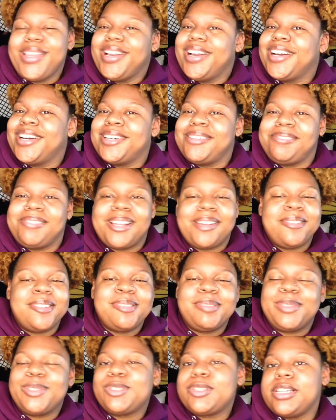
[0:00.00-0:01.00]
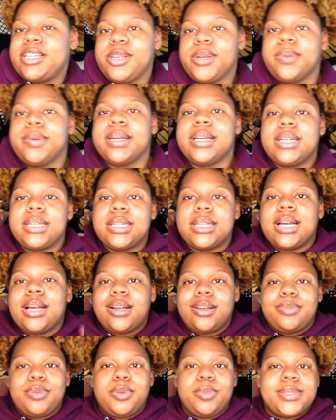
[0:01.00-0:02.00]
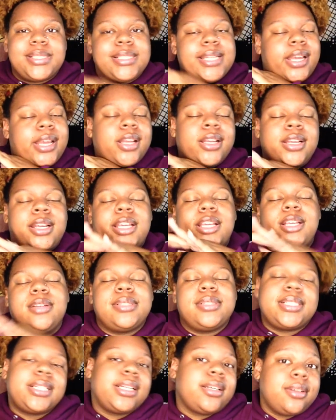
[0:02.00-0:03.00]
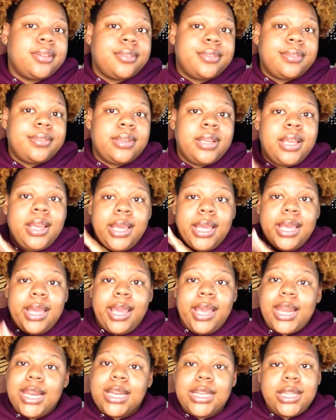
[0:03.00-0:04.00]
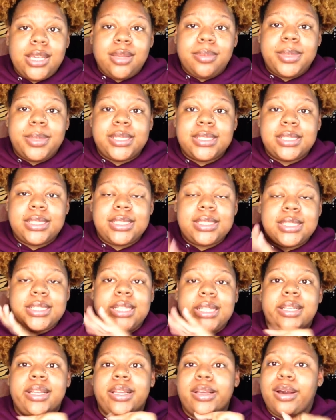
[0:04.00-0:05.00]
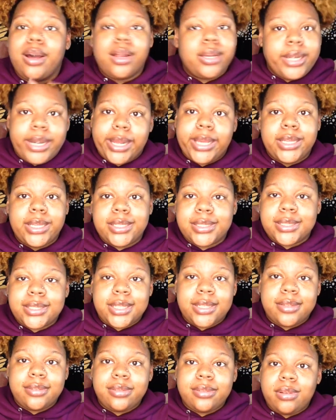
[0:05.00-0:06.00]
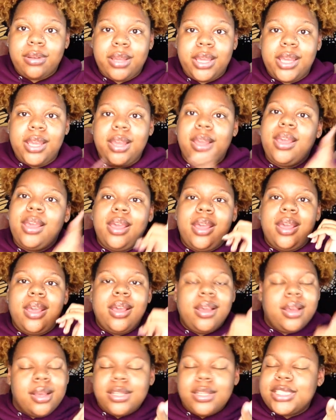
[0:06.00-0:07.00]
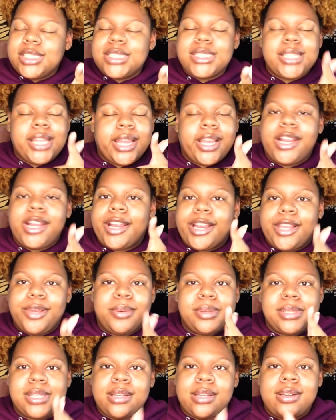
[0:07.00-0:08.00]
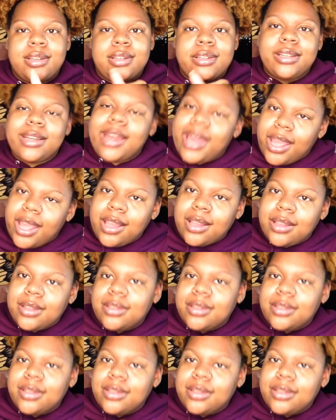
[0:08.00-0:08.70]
I hope life is treating you well. I hope you've been taking care of yourself, handling your business, all of that good stuff, okay? Just take care of you at the end of the day.